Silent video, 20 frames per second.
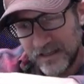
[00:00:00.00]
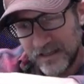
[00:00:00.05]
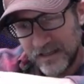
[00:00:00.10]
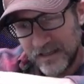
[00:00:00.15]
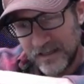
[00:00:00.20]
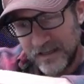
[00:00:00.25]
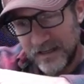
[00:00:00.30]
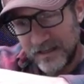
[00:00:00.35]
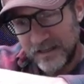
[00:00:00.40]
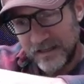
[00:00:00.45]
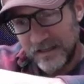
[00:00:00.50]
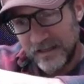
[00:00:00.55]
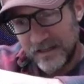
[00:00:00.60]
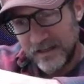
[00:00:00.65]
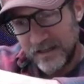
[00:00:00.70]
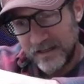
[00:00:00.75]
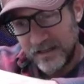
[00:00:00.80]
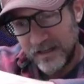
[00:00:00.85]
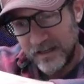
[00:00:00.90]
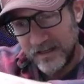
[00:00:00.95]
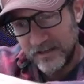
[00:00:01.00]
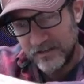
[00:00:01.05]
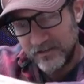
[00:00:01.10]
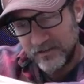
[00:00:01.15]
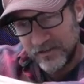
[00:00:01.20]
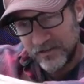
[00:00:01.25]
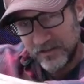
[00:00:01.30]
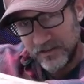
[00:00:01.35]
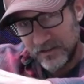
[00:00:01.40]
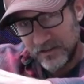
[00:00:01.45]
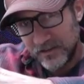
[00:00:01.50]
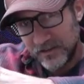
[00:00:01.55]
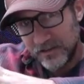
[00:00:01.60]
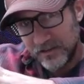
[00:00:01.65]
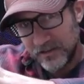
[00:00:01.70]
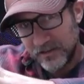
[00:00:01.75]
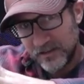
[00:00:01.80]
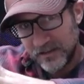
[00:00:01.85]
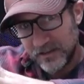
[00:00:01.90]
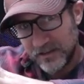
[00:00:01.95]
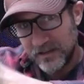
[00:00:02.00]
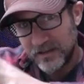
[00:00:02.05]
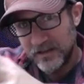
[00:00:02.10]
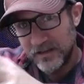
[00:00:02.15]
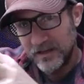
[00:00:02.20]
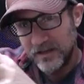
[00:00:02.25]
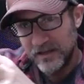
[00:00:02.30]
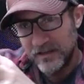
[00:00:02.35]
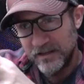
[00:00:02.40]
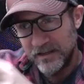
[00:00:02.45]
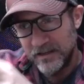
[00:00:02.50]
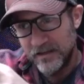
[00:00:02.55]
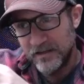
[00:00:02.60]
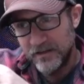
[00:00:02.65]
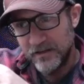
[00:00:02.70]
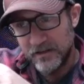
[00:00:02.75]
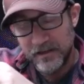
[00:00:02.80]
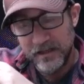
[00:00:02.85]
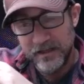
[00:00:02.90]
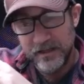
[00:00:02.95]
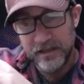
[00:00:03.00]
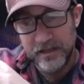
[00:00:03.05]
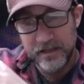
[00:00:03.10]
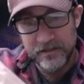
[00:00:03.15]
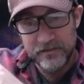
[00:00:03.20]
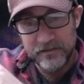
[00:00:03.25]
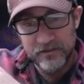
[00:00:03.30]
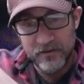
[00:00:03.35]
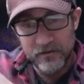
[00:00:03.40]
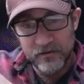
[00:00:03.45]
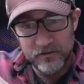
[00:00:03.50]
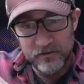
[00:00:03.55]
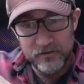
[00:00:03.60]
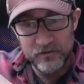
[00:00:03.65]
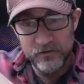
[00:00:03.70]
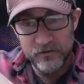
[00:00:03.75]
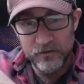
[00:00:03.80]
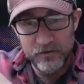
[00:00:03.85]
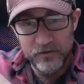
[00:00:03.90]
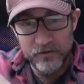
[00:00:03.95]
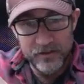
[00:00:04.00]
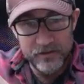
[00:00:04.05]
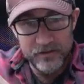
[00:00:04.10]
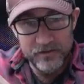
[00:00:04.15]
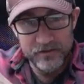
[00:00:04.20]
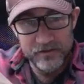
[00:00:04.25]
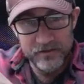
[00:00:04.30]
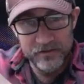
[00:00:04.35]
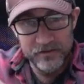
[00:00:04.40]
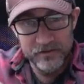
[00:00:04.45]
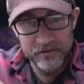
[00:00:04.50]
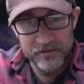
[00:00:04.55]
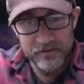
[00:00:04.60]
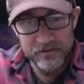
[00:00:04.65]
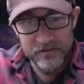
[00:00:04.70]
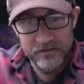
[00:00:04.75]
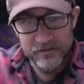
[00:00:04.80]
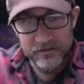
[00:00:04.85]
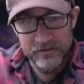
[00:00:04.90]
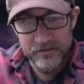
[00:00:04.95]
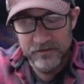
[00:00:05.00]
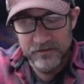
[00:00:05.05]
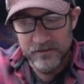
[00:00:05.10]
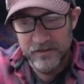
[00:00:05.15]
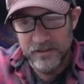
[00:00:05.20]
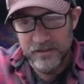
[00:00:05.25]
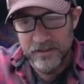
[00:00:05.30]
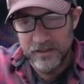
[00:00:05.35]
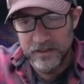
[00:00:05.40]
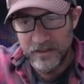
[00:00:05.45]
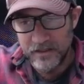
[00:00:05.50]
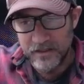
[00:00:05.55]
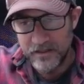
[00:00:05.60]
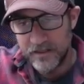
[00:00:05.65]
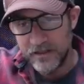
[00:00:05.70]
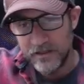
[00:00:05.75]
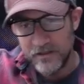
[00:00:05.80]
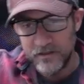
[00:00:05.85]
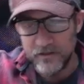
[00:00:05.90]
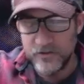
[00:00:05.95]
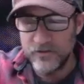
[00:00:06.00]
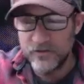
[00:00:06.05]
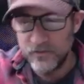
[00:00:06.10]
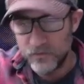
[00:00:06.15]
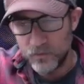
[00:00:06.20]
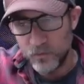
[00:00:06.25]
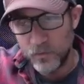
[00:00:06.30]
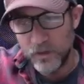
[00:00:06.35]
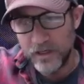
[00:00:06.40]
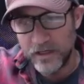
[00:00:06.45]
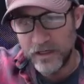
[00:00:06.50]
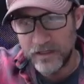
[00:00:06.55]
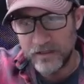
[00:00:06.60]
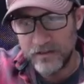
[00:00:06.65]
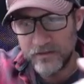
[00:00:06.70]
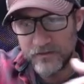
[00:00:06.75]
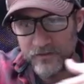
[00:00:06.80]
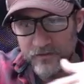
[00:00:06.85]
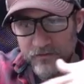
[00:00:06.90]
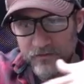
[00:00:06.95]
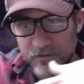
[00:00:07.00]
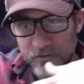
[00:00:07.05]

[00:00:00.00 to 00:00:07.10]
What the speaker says: And then it hits it. And then the clay gets all distorted. And then you just wait for the